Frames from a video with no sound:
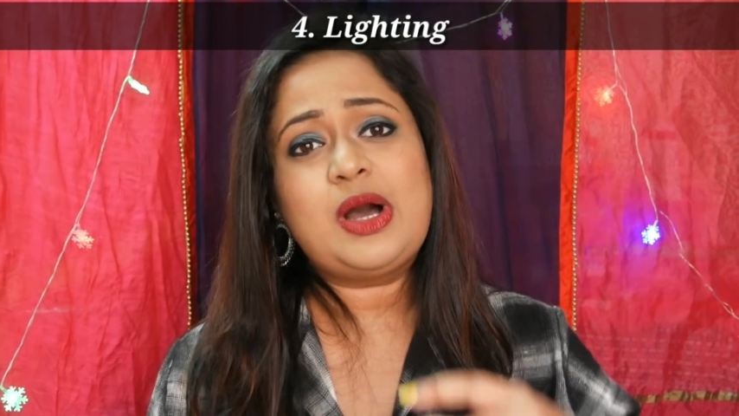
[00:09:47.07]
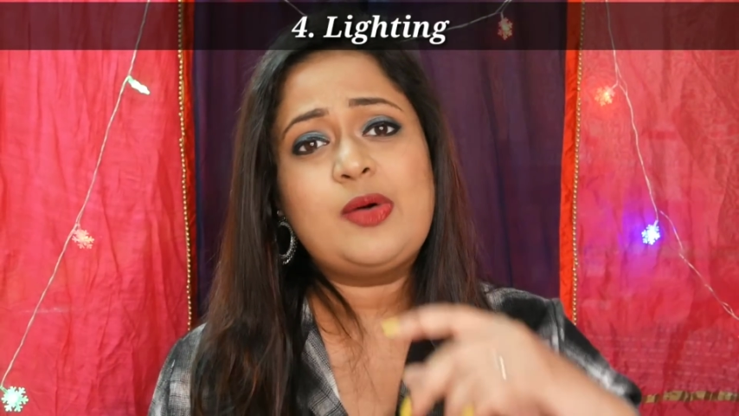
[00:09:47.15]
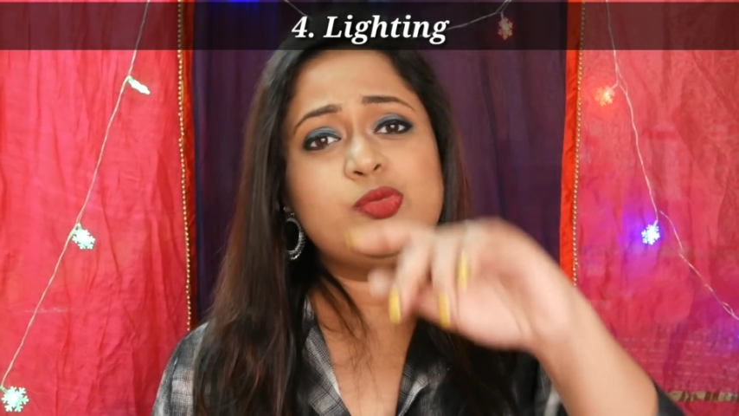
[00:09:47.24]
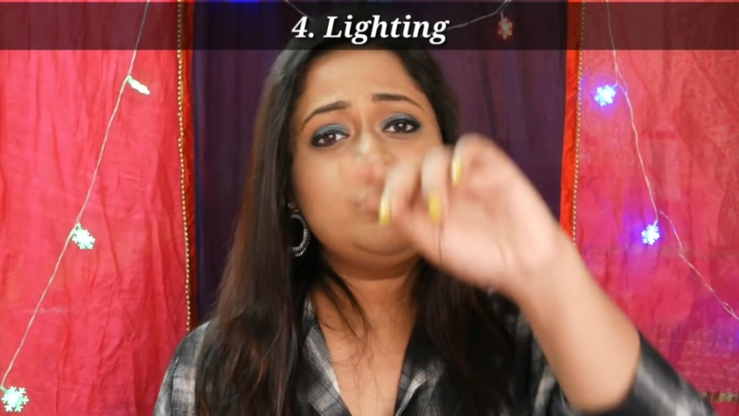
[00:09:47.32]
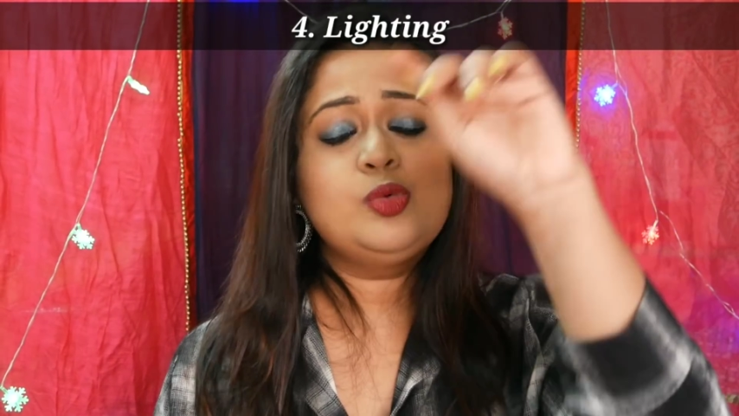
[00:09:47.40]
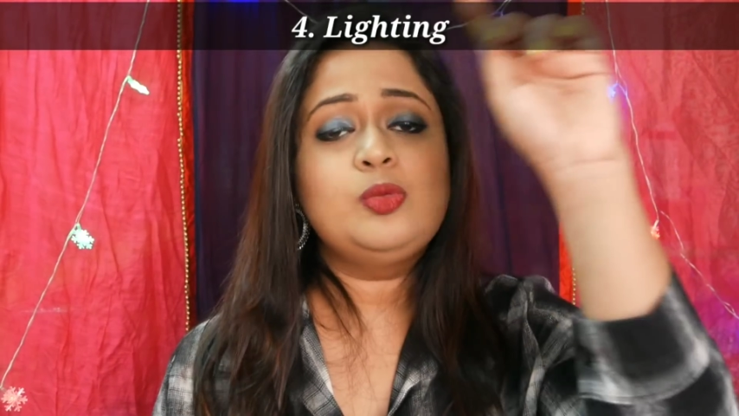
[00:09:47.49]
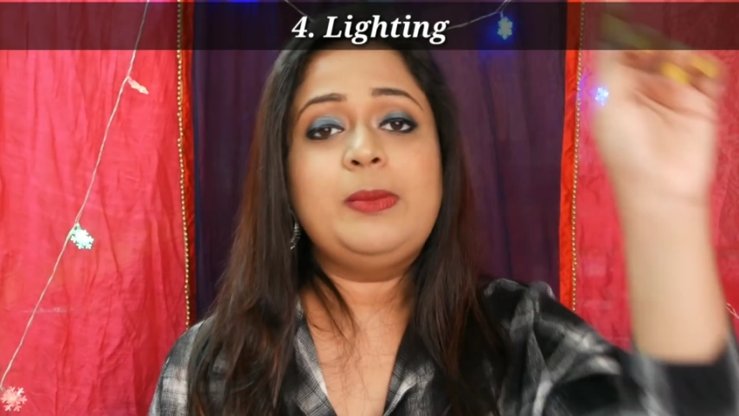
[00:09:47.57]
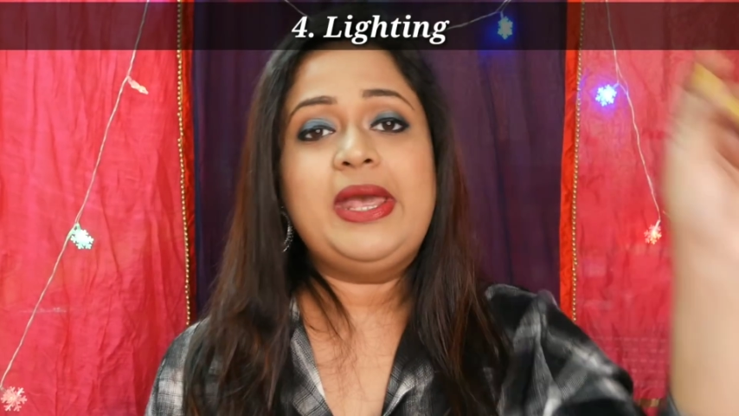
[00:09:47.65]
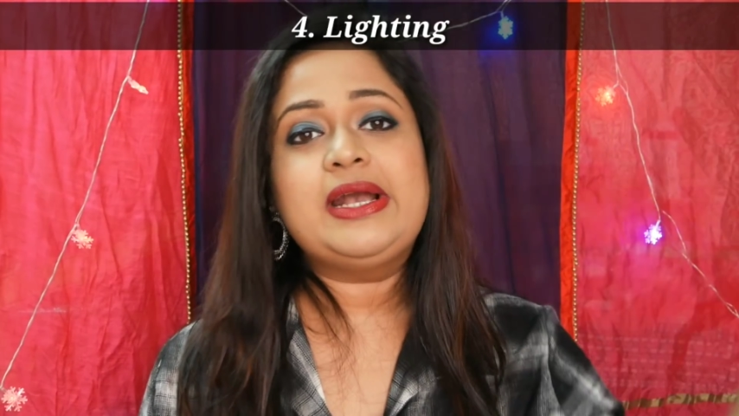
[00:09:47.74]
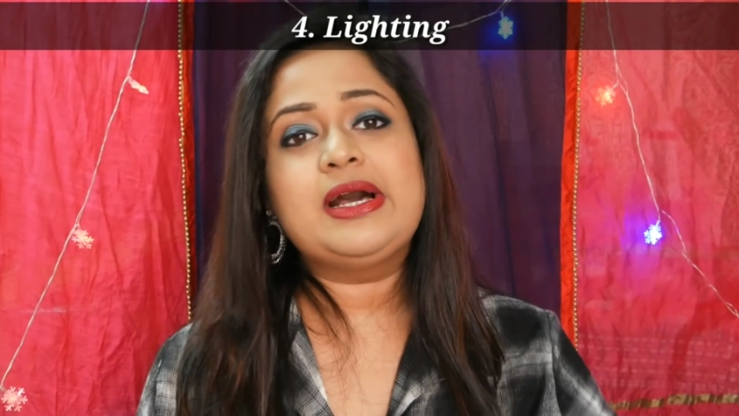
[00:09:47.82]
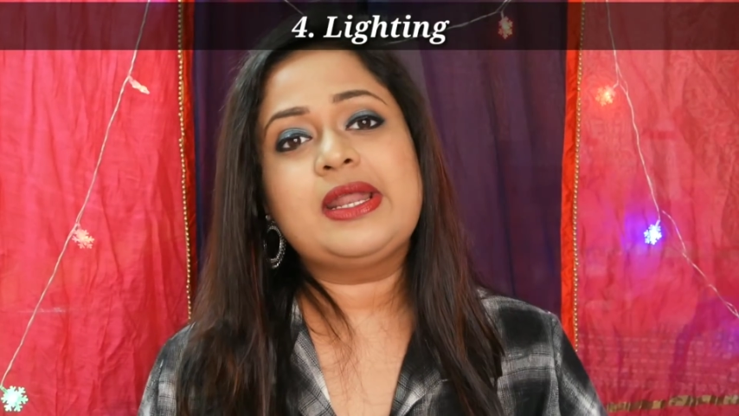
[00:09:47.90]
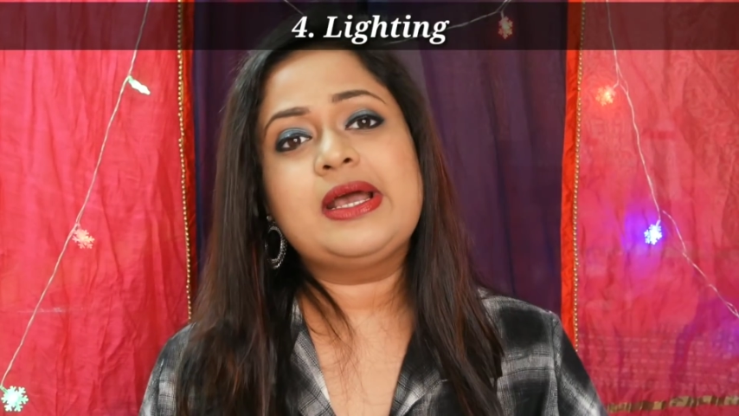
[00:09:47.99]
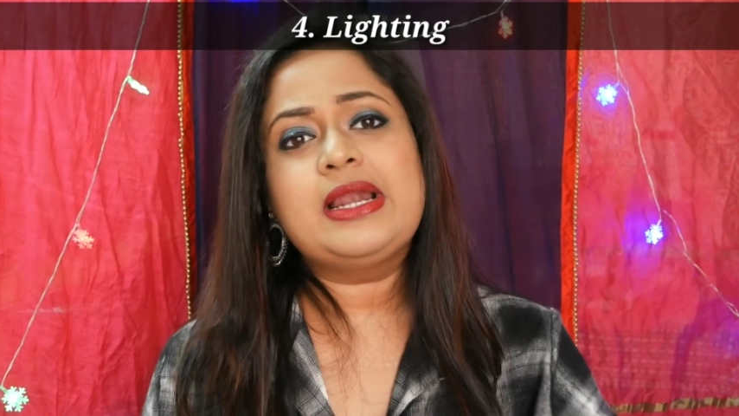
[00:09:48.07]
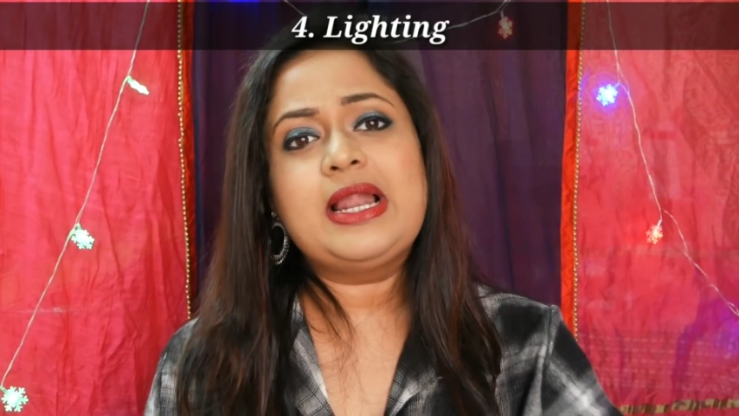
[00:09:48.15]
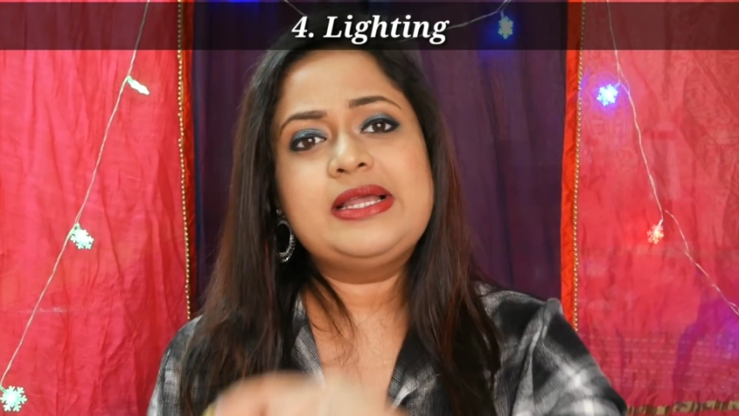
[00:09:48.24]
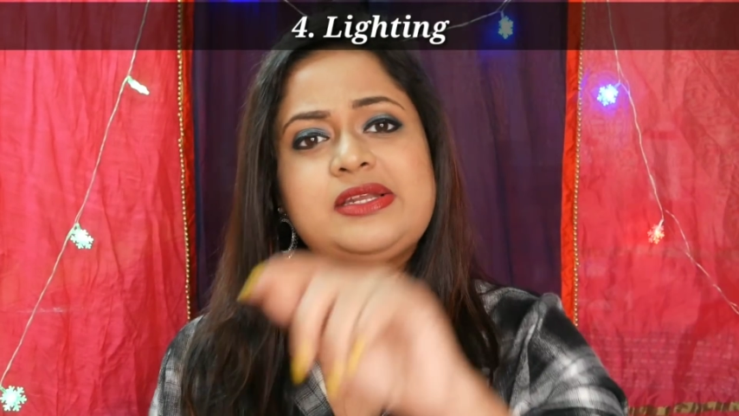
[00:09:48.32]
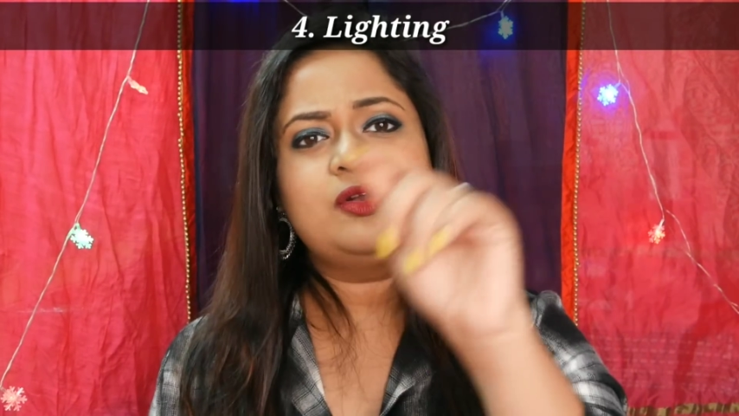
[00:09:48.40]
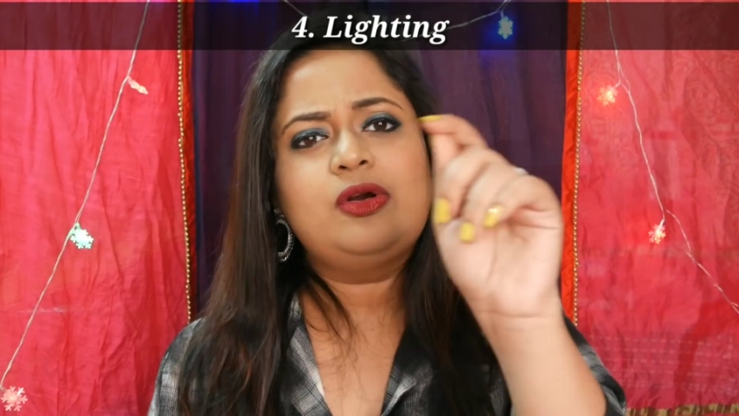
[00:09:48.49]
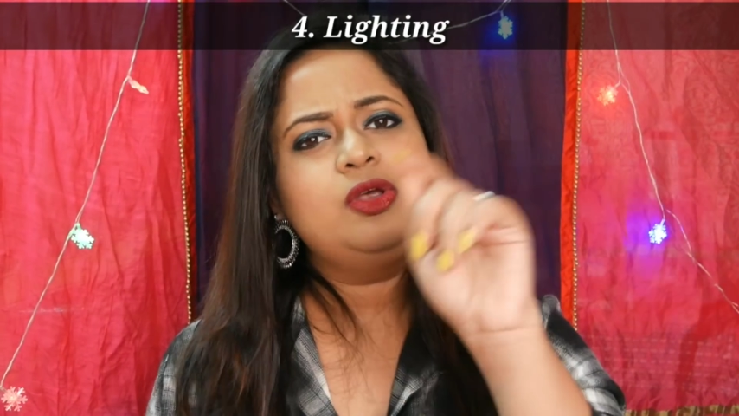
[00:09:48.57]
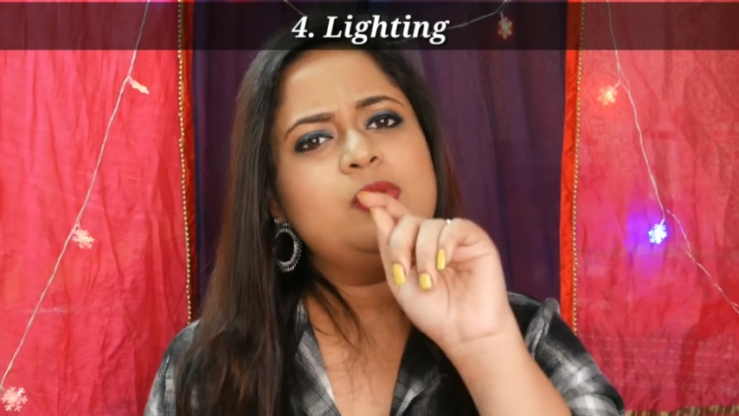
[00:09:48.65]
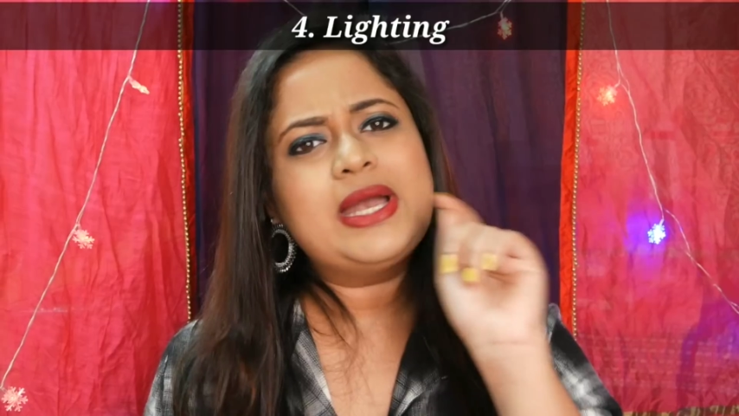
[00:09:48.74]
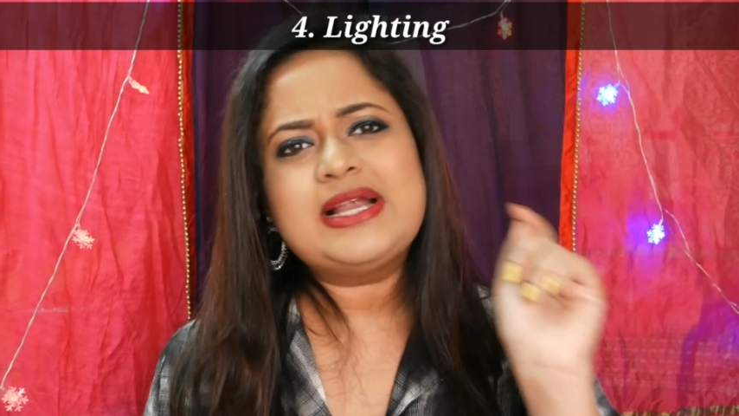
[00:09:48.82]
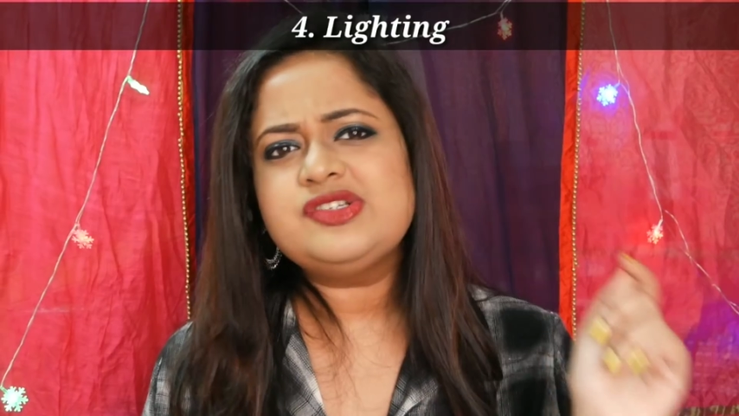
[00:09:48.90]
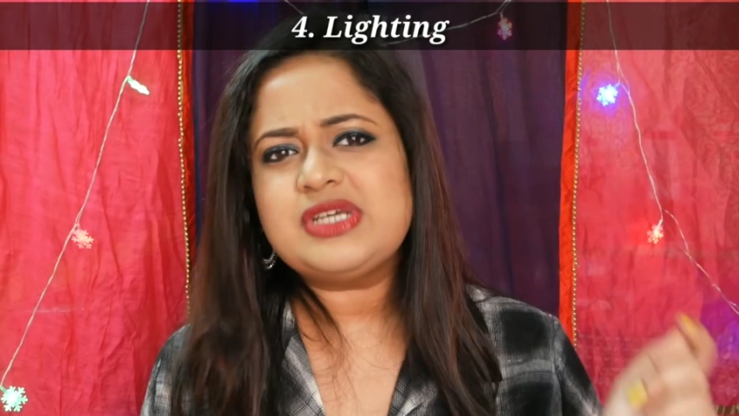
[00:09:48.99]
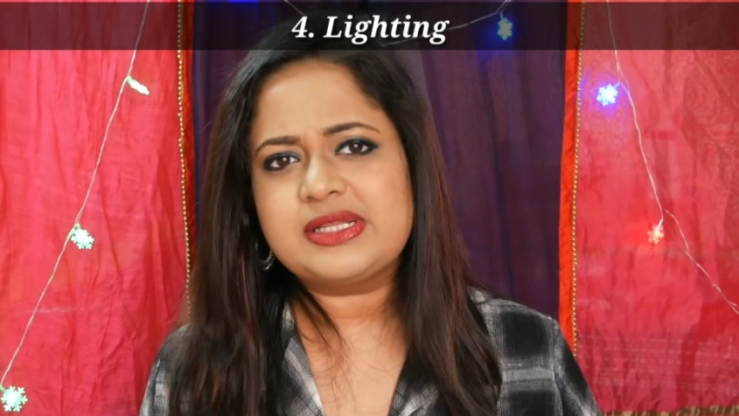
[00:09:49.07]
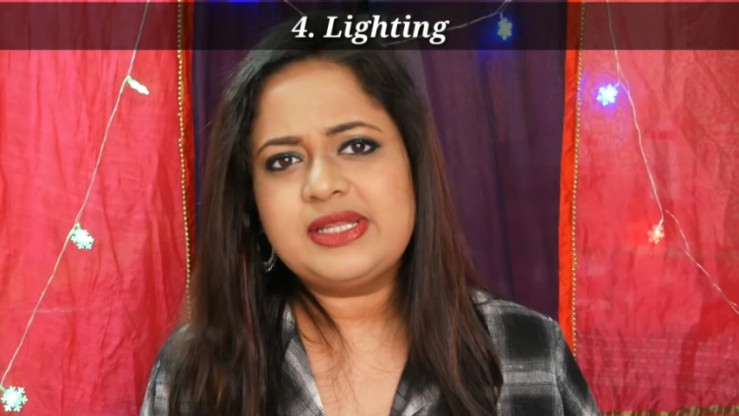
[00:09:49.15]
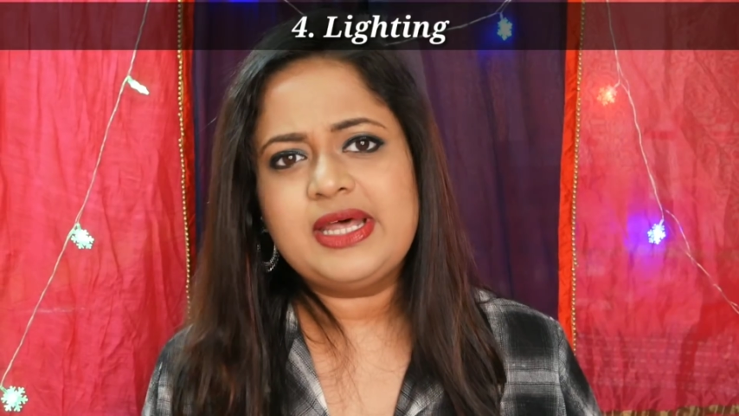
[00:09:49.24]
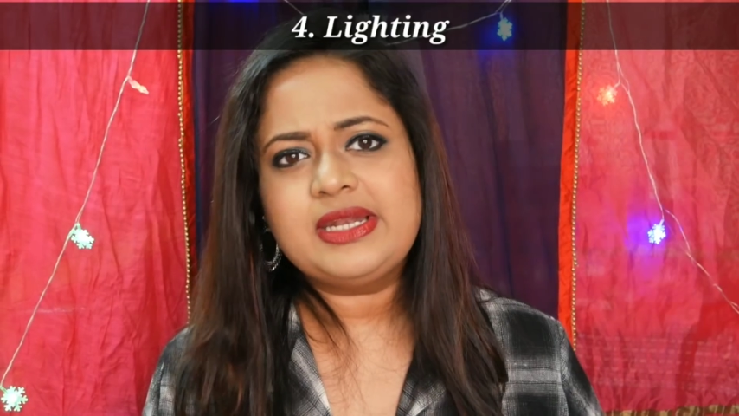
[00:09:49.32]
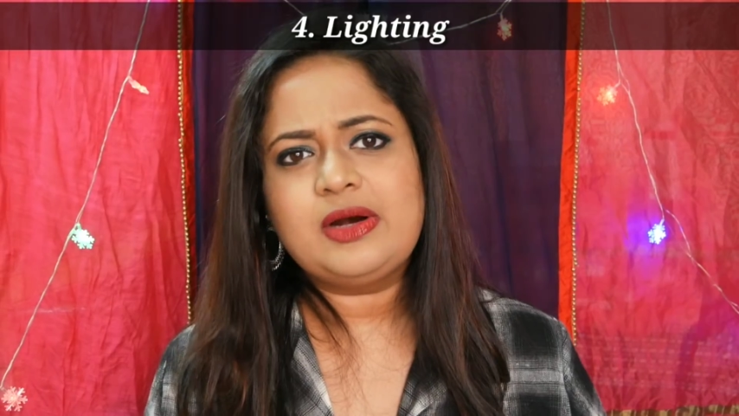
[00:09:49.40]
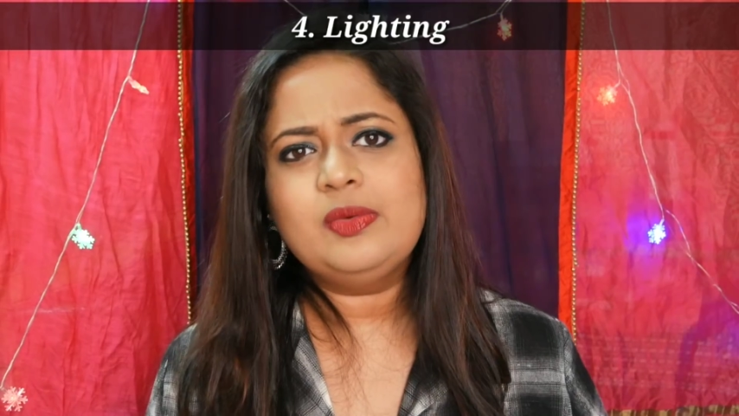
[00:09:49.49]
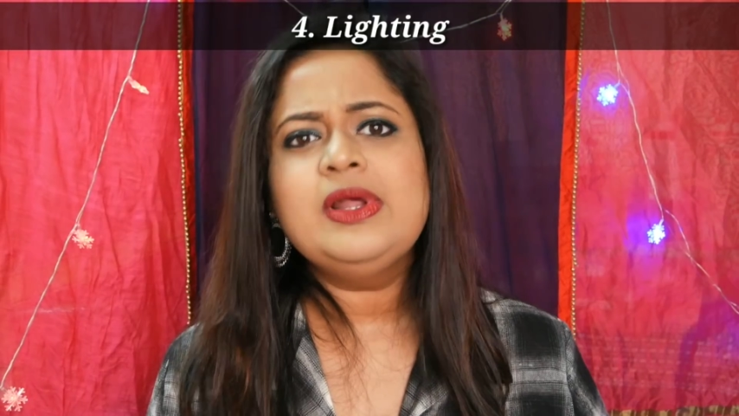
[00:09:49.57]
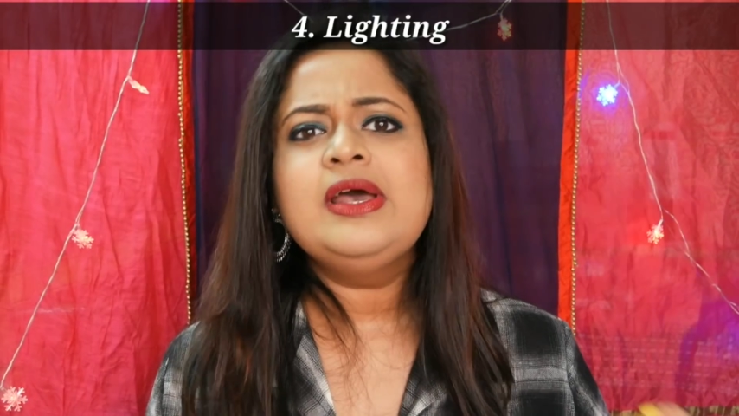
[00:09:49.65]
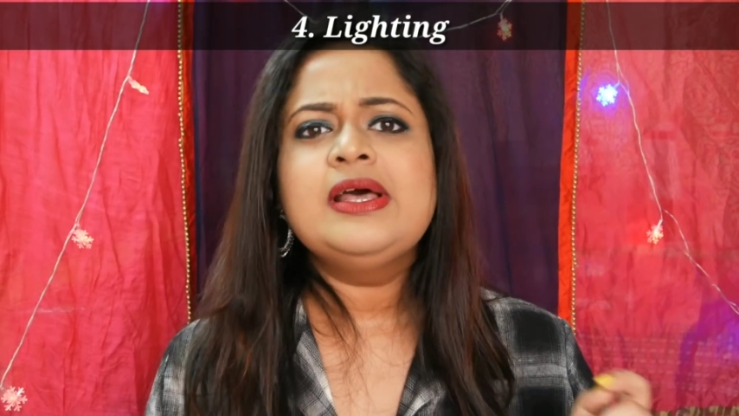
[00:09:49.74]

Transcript: to how to make a ring light and all. You can check that out.